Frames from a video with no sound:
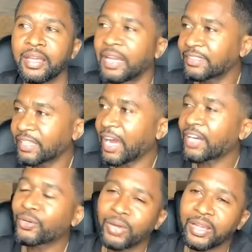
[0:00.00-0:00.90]
that's
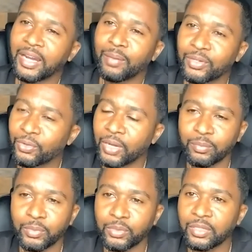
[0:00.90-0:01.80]
how I create. I've been
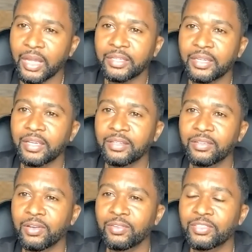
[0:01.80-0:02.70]
creating music like that,
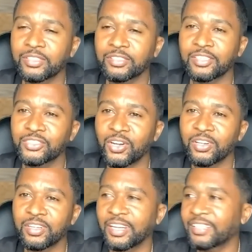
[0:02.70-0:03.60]
ever since I
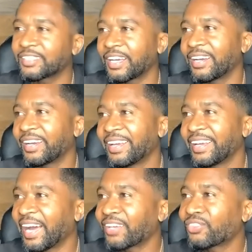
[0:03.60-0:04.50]
started. And that's how
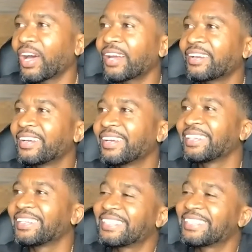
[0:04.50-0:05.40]
I try to
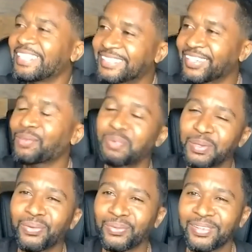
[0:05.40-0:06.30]
teach other
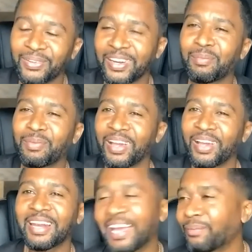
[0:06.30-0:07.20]
people, that I'm
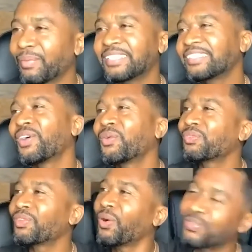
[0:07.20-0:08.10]
around, like, hey man, just
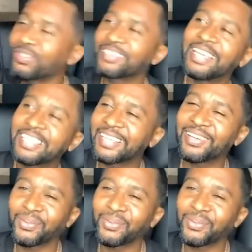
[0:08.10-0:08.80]
don't overthink it. Don't